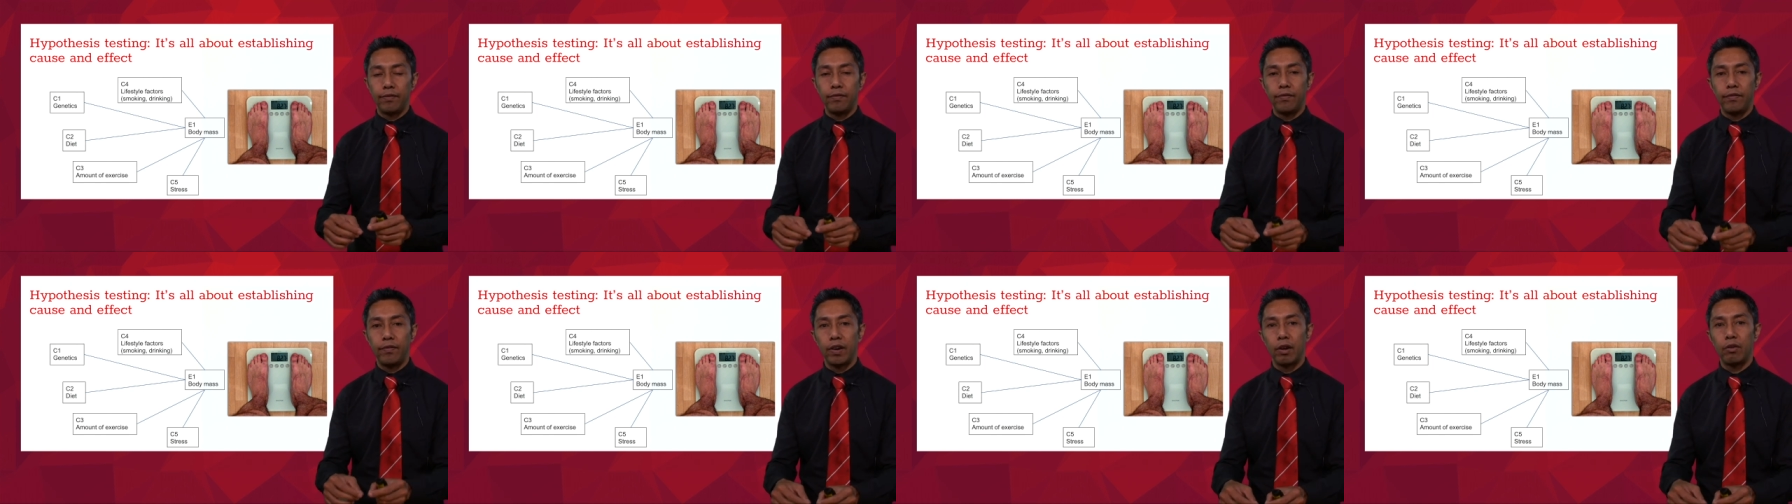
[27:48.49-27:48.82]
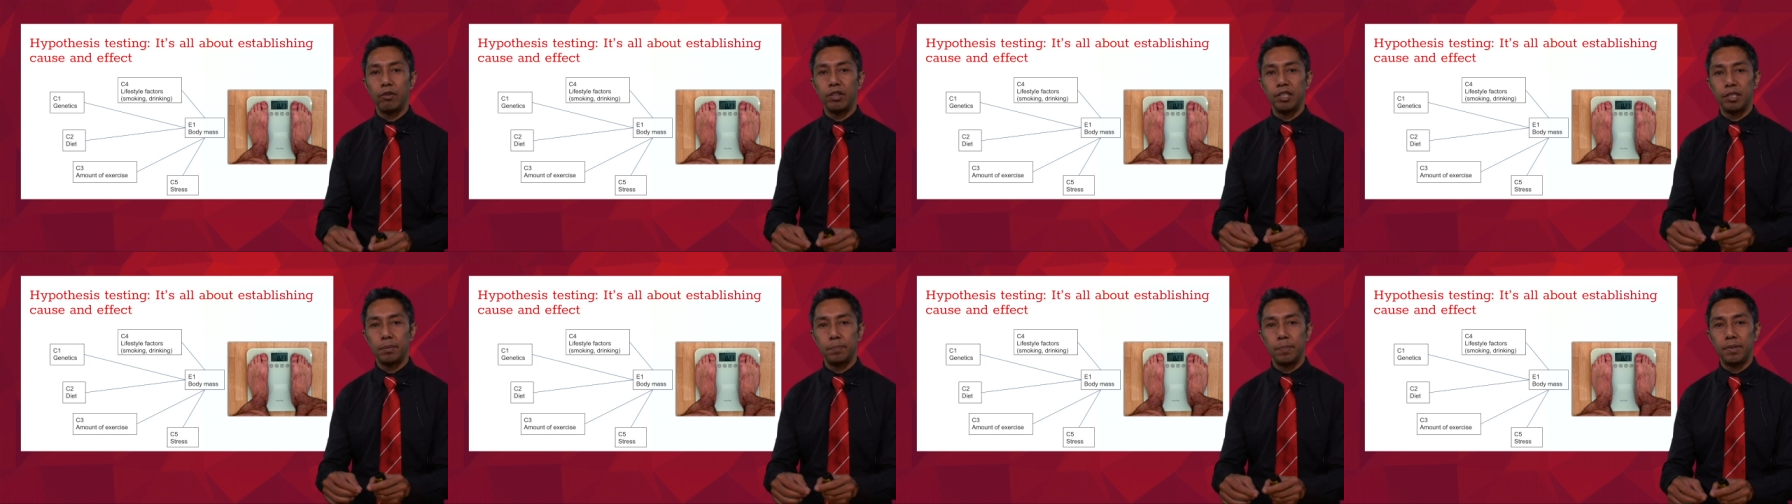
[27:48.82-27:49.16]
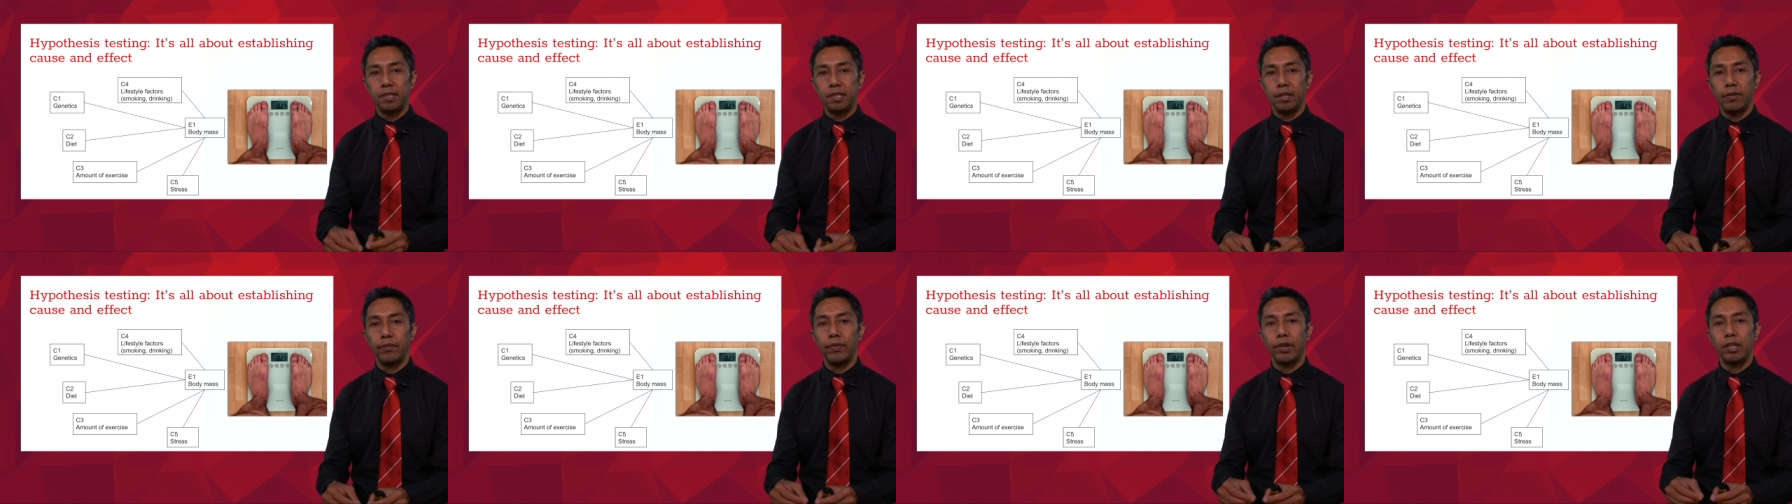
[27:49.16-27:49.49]
very
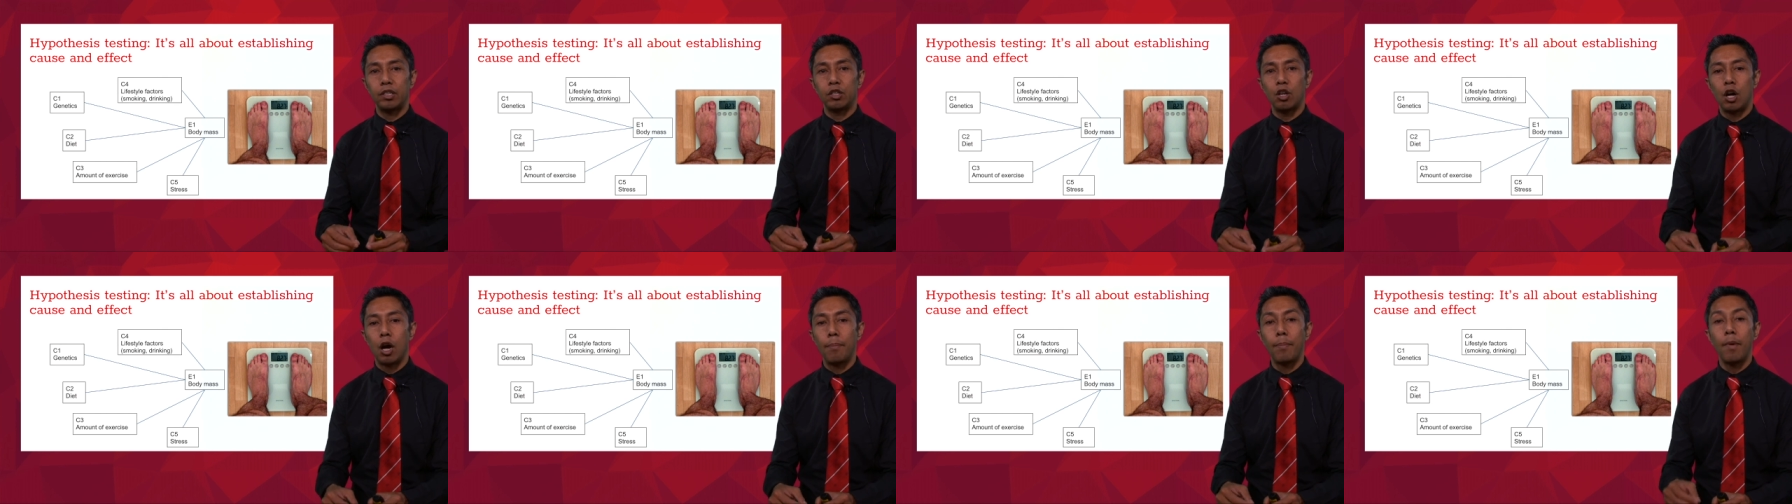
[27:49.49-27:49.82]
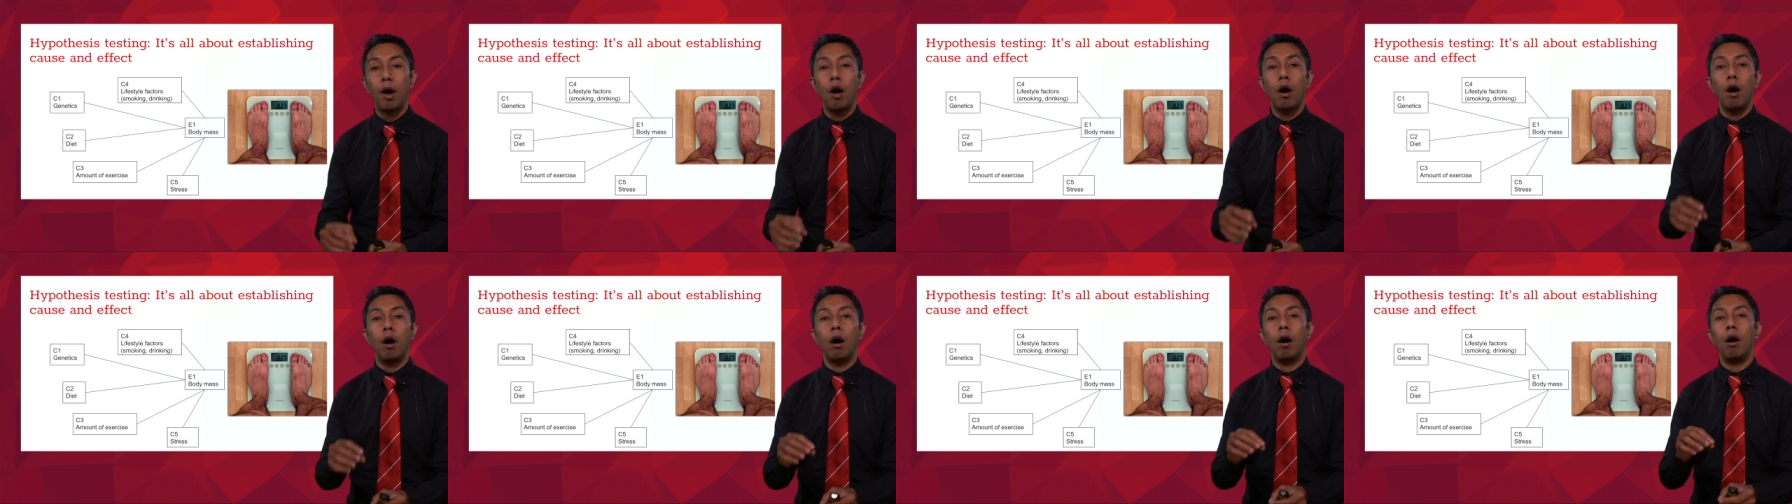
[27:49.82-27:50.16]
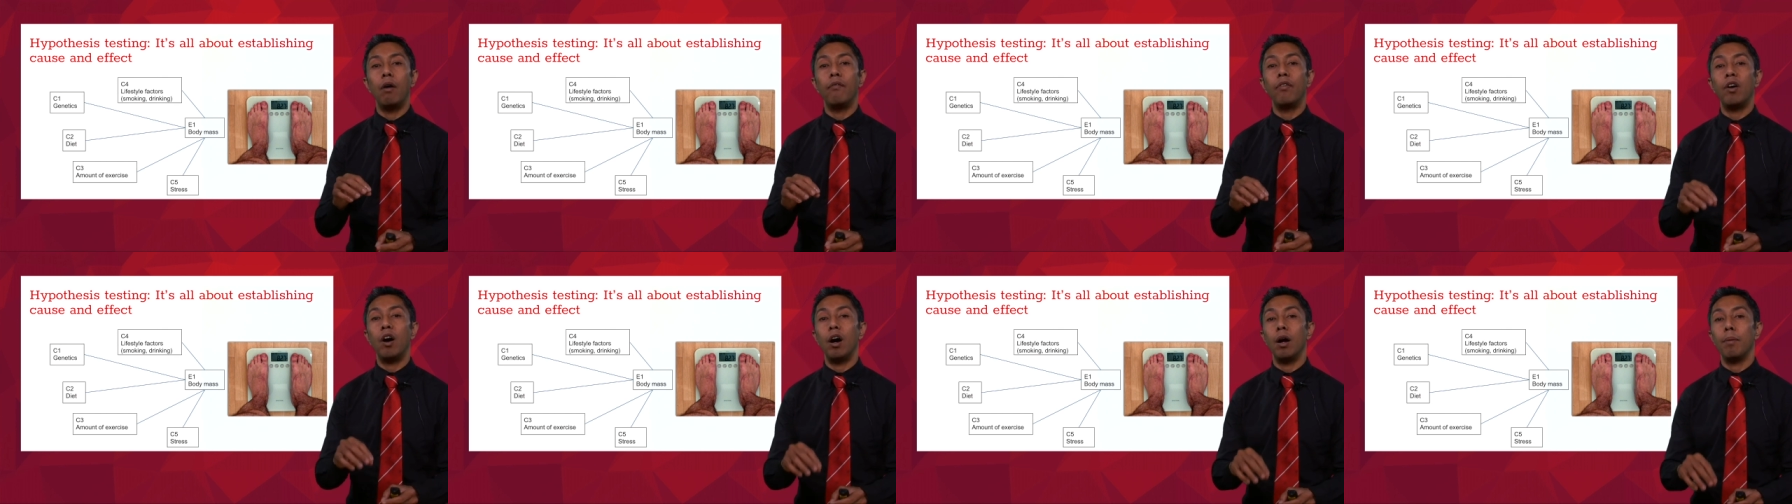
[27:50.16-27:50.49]
specific type
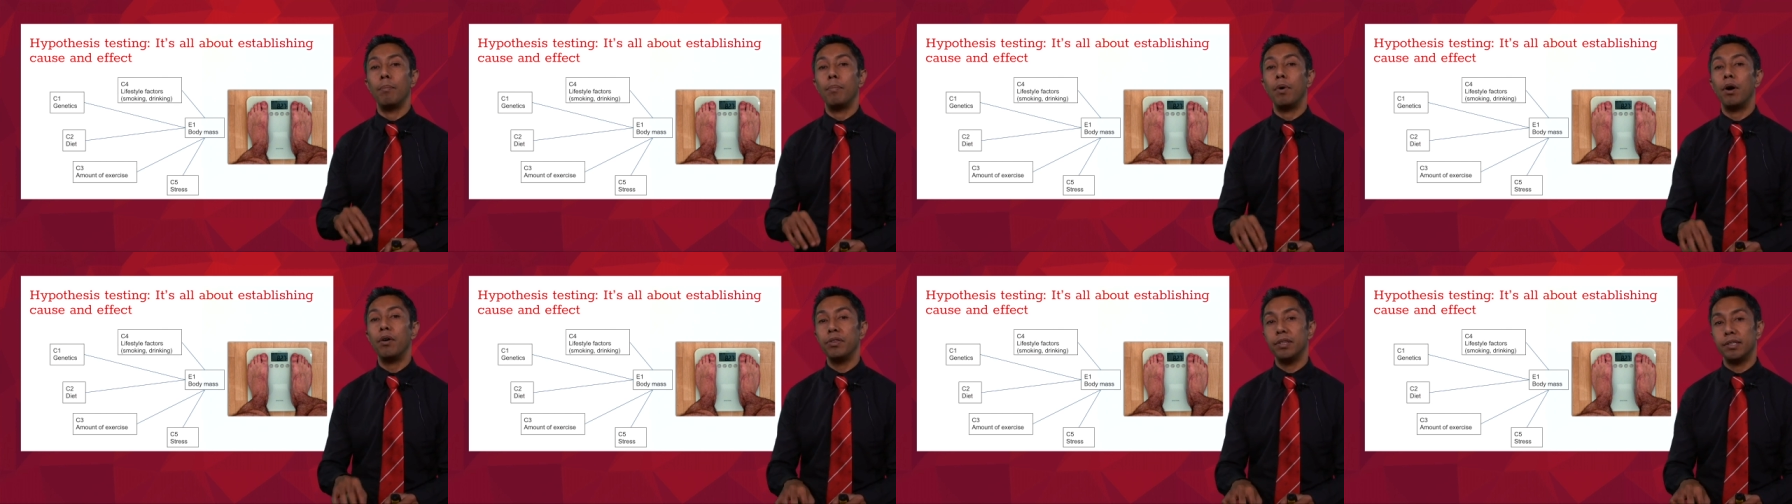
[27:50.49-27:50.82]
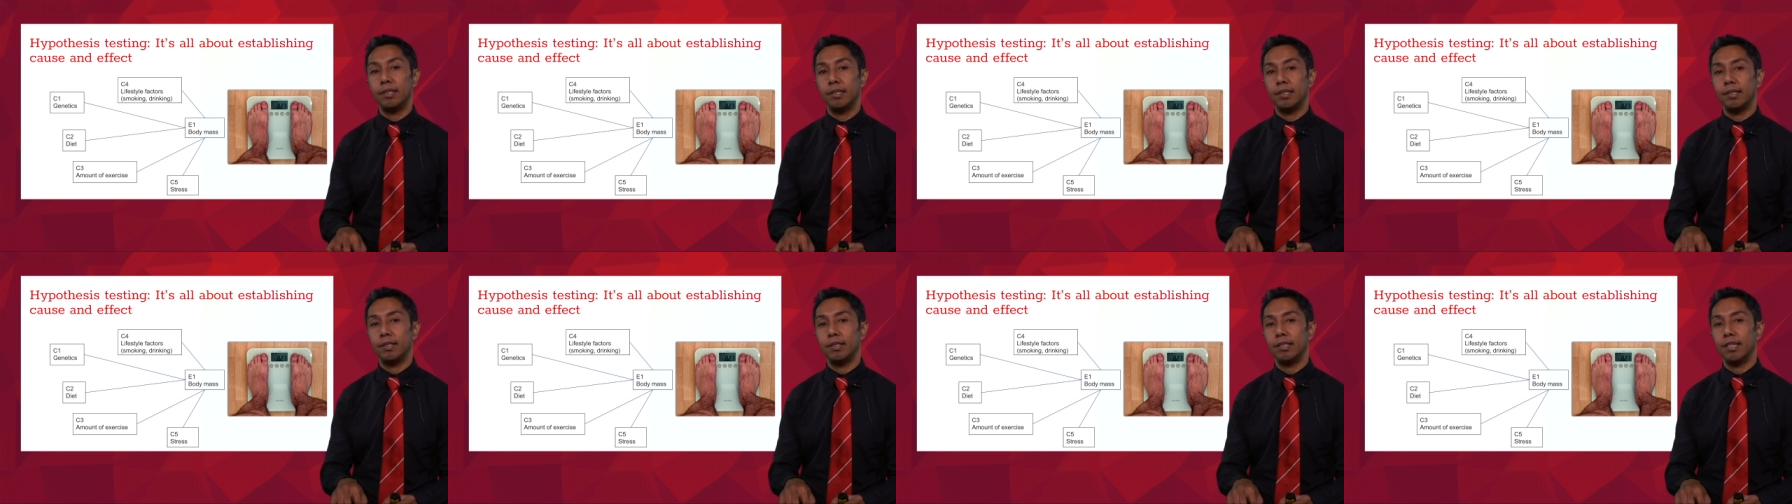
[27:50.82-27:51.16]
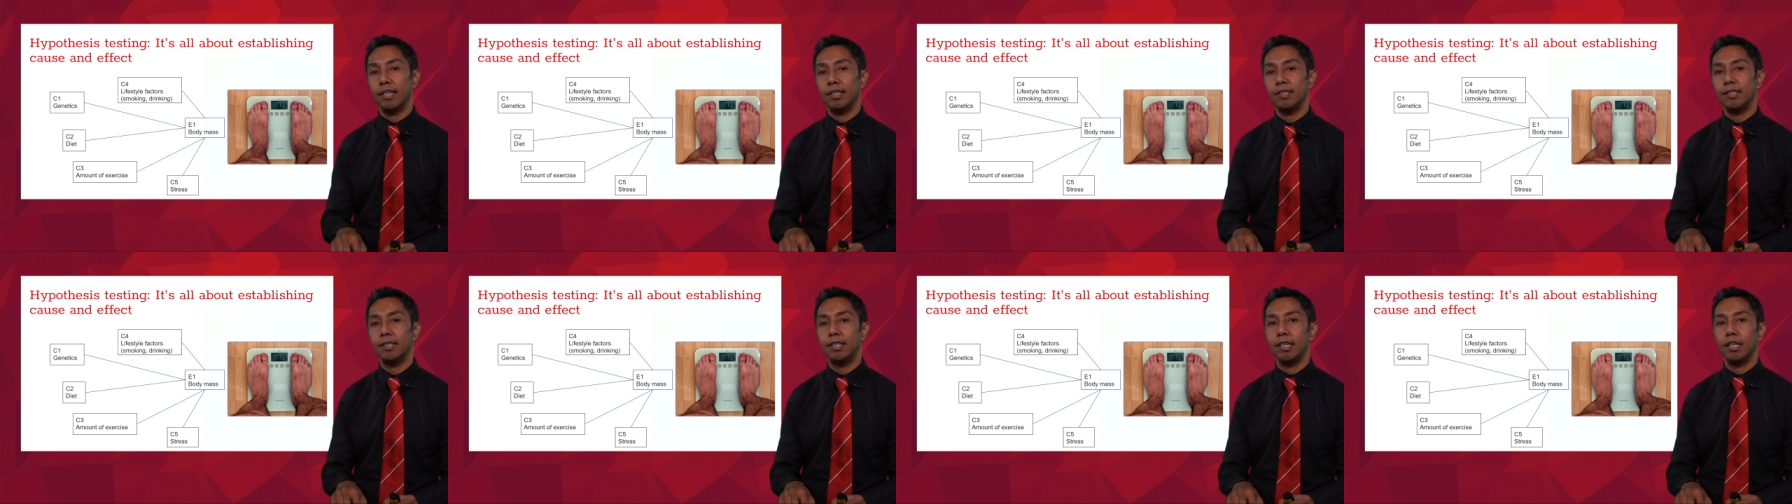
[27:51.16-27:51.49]
of hypothesis
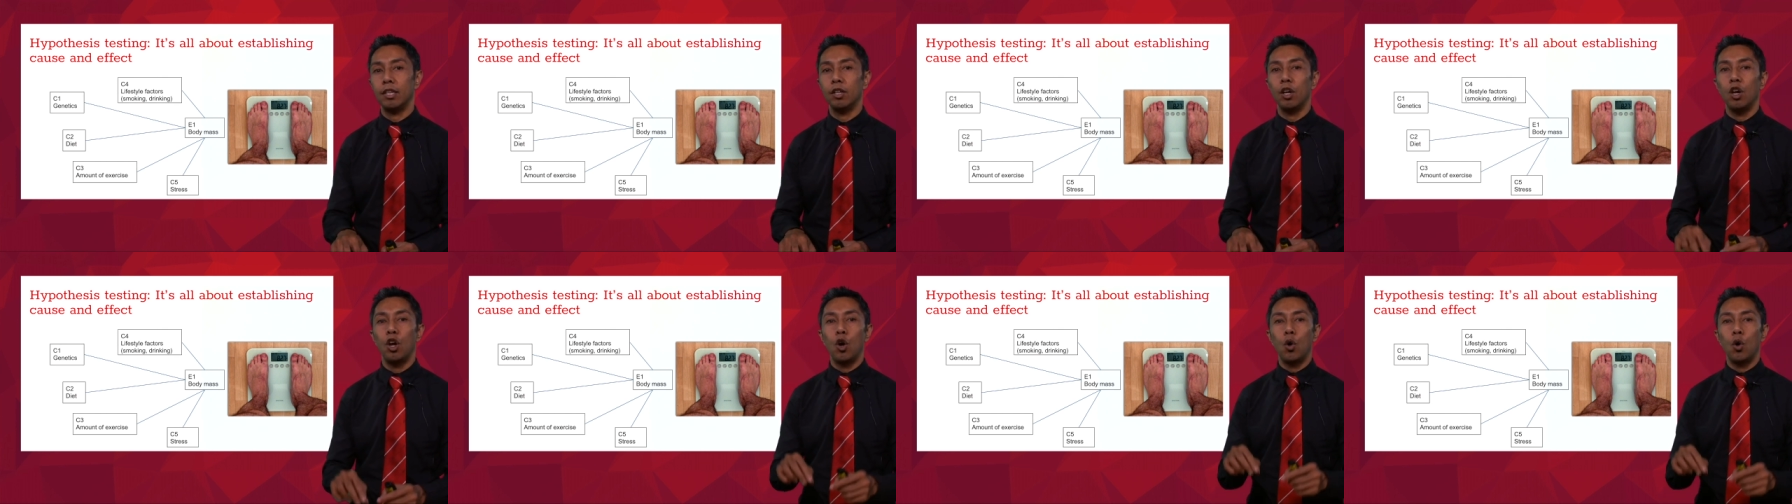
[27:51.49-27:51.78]
testing,